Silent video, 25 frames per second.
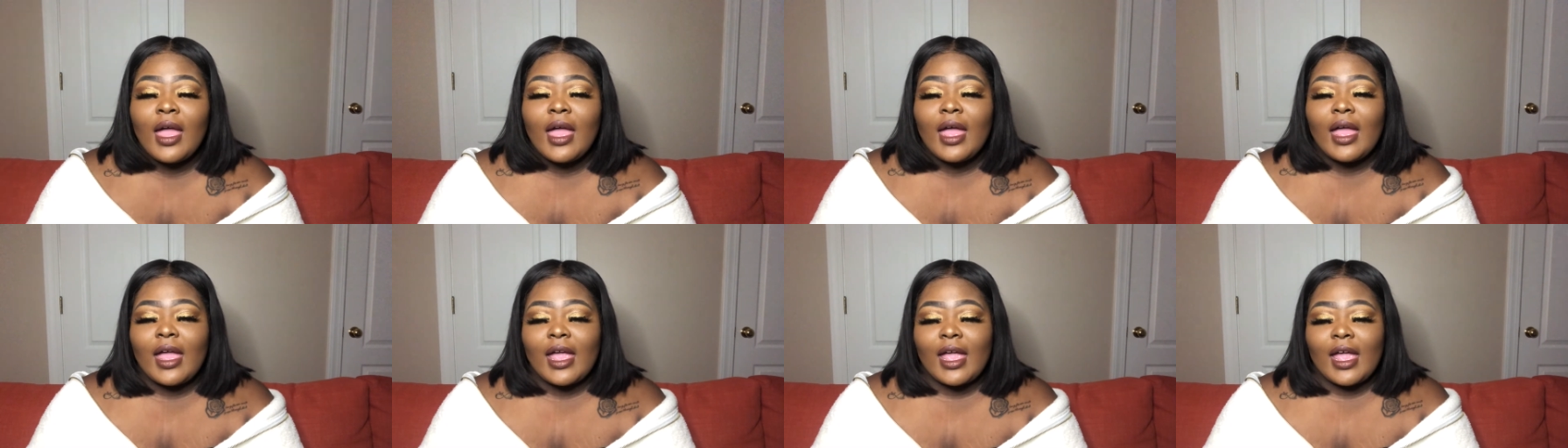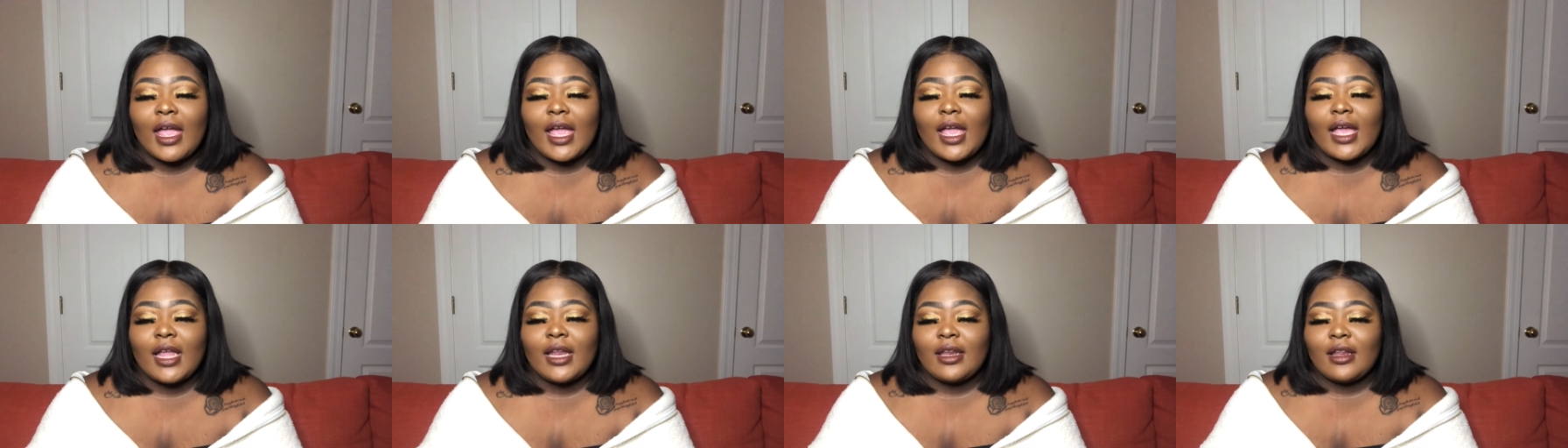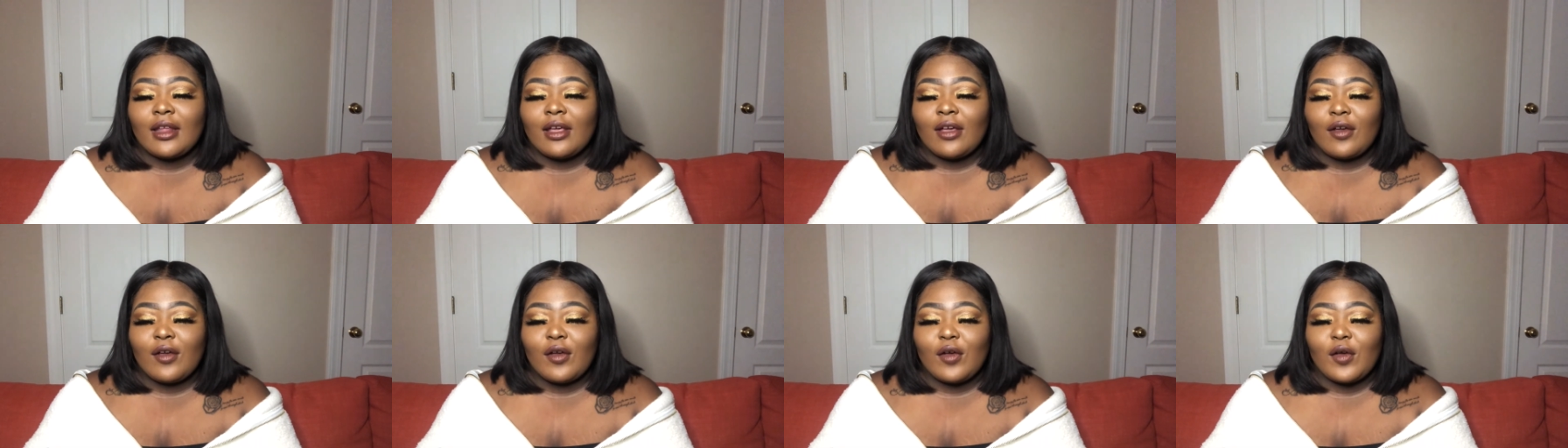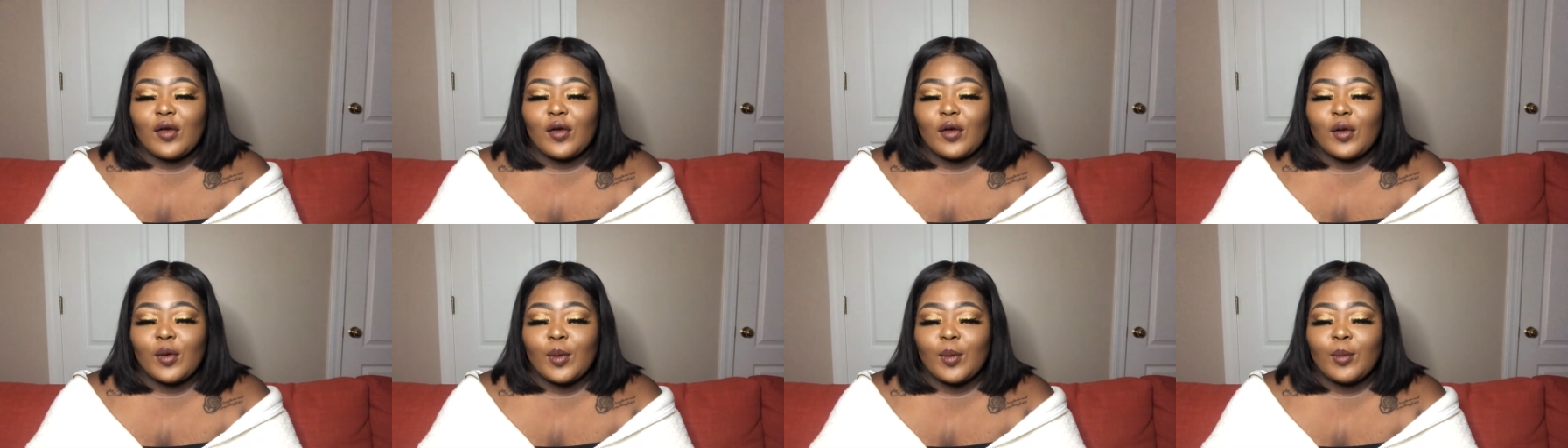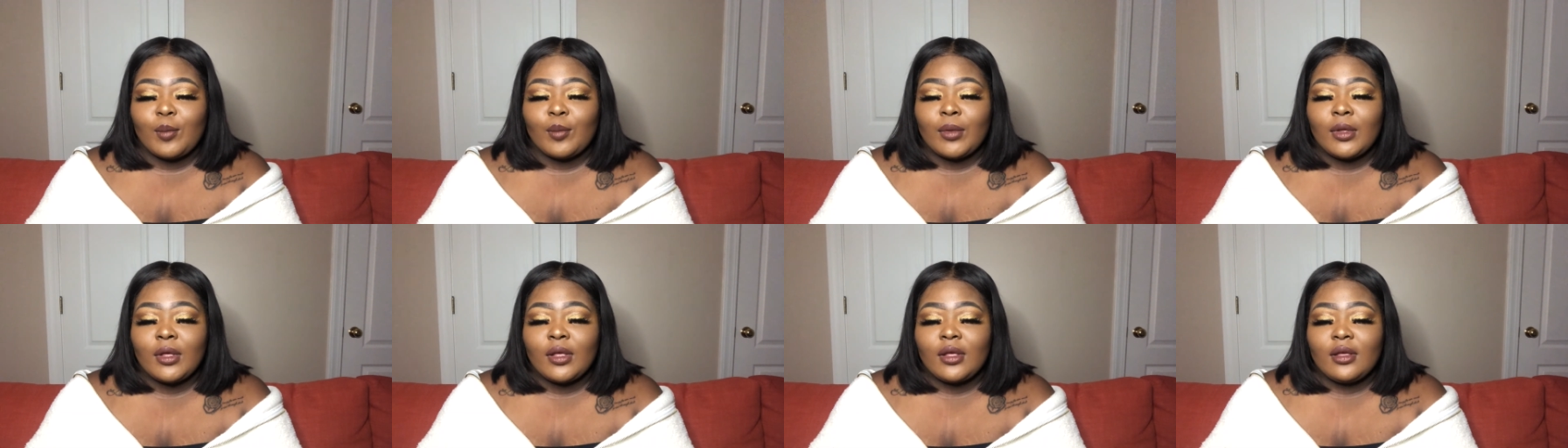
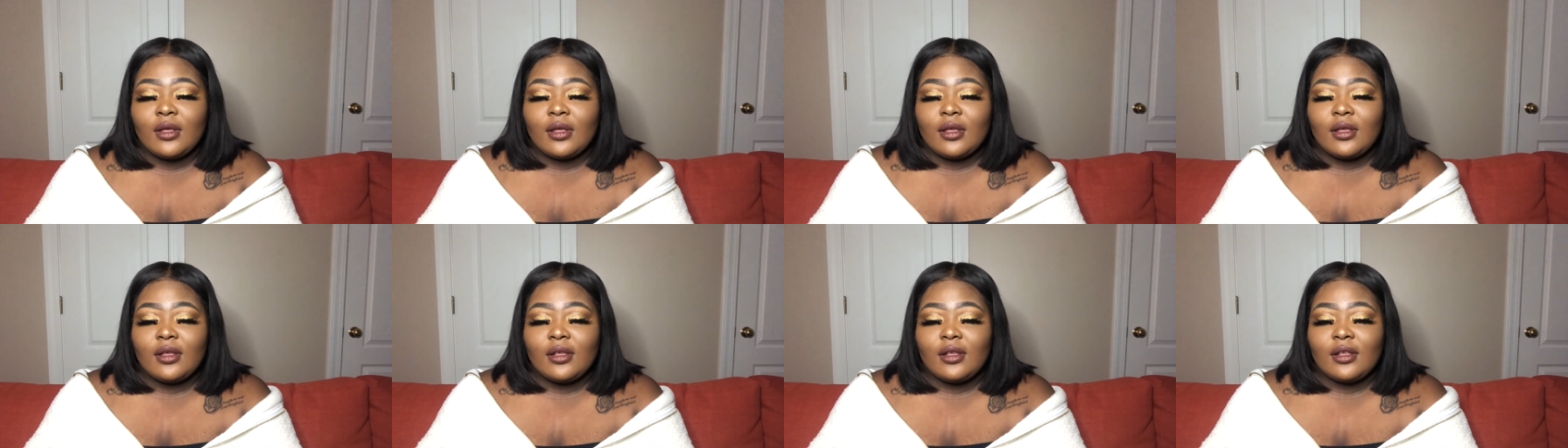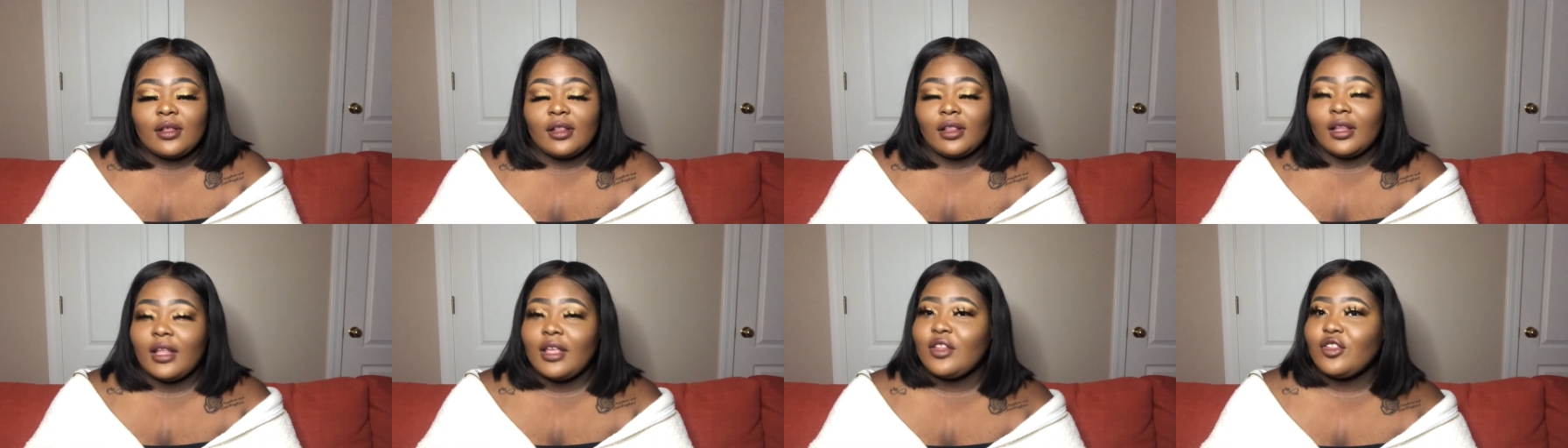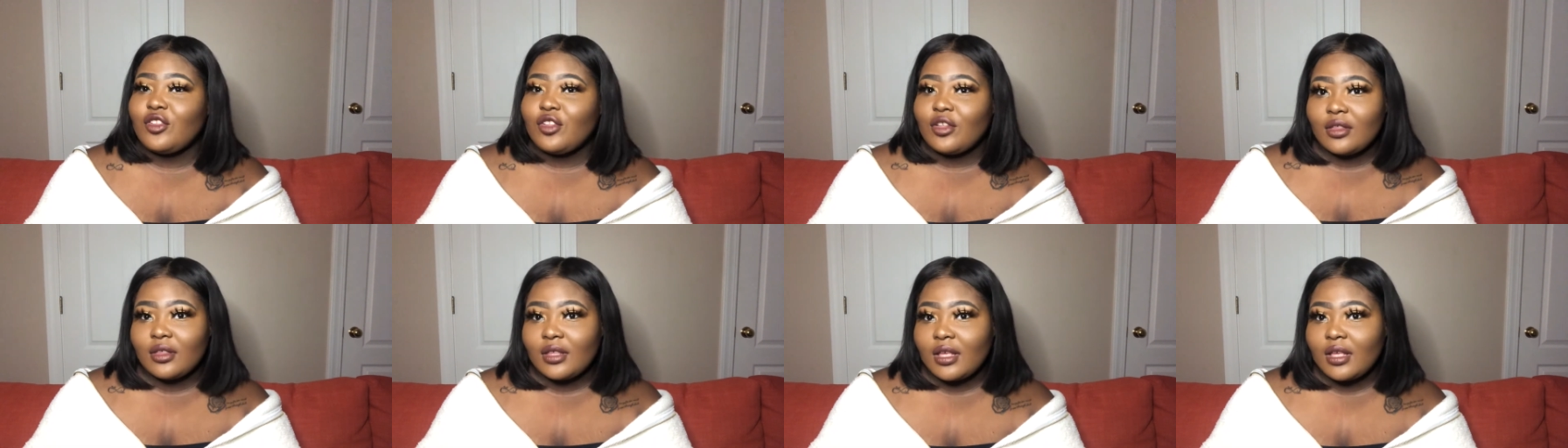And let's just